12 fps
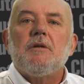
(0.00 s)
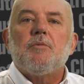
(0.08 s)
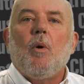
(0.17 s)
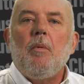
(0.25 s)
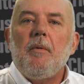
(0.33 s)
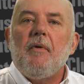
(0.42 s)
So
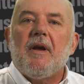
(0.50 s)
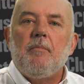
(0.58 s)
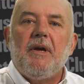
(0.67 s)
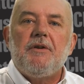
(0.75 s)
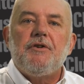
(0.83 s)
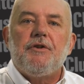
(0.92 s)
what we
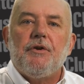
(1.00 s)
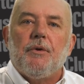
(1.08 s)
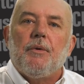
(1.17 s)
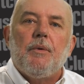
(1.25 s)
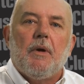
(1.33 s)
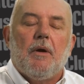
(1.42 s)
recommend you
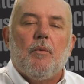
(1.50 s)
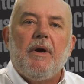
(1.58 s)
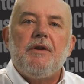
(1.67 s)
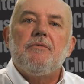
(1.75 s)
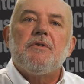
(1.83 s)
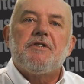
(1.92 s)
do,
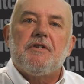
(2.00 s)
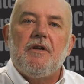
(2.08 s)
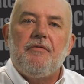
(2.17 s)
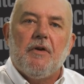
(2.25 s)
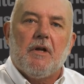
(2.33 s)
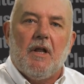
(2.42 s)
when you
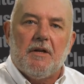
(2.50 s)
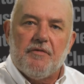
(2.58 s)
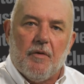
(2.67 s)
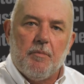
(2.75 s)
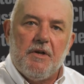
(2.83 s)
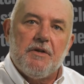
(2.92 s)
receive your clutch
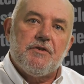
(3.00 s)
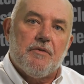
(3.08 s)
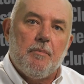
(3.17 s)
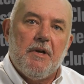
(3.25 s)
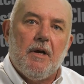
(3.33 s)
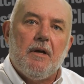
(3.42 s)
from your
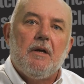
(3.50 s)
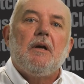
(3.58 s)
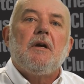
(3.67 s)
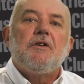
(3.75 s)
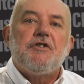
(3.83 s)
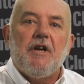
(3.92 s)
distributor,
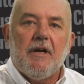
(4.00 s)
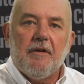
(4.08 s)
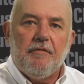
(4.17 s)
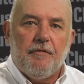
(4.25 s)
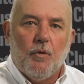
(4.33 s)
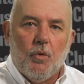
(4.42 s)
check it
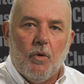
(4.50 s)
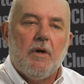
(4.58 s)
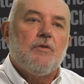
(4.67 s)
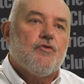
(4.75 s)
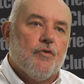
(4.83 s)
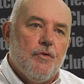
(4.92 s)
for
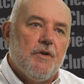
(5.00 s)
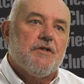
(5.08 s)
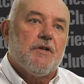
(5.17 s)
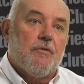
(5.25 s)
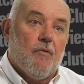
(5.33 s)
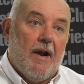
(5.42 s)

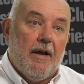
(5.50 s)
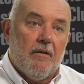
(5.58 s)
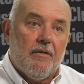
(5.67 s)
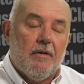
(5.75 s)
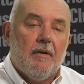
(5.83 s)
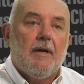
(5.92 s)
trueness and run out,
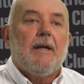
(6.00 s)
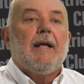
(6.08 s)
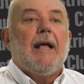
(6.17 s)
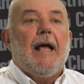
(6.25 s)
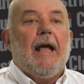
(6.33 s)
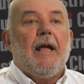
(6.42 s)

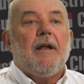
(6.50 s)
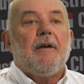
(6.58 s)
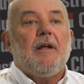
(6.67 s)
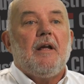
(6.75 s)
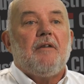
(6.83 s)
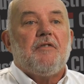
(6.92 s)
and
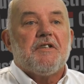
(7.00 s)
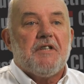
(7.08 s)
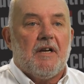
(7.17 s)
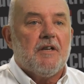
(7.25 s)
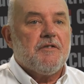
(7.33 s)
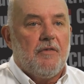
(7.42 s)
if you're
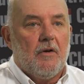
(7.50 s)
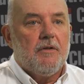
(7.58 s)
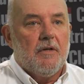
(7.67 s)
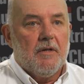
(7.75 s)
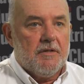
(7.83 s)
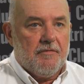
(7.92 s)
satisfied
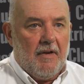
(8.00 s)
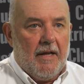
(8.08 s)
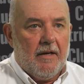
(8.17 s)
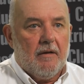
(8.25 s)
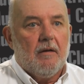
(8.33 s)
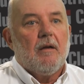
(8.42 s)
that it's
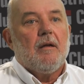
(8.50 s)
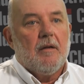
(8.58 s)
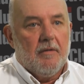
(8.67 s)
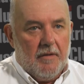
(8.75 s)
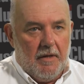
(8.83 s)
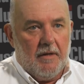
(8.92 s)
flat,
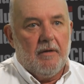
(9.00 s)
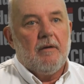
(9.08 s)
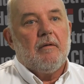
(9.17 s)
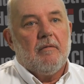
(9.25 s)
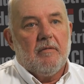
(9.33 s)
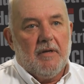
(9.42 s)
then
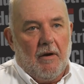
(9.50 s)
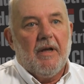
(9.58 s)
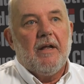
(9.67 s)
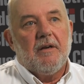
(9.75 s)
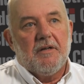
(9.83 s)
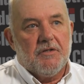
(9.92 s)
go
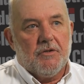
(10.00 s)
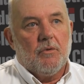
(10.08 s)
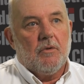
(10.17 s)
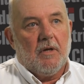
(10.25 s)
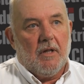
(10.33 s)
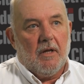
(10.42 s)
ahead and install
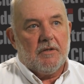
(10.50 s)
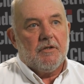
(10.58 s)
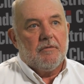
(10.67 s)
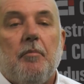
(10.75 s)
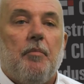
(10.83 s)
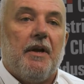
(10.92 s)
the clutch.
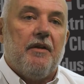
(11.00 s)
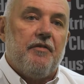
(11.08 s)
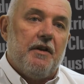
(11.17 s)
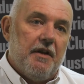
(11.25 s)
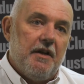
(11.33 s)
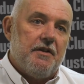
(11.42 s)
But if
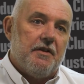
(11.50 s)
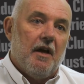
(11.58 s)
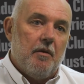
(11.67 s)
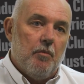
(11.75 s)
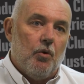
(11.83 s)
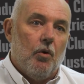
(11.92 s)
you need to
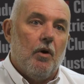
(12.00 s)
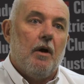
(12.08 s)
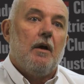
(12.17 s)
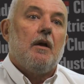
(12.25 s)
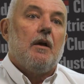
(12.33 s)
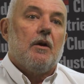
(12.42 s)
know more,
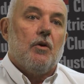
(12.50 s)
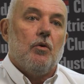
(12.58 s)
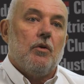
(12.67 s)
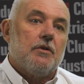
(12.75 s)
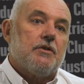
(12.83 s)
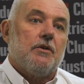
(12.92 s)

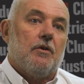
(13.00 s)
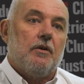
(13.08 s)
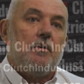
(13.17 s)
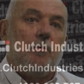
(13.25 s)
call us on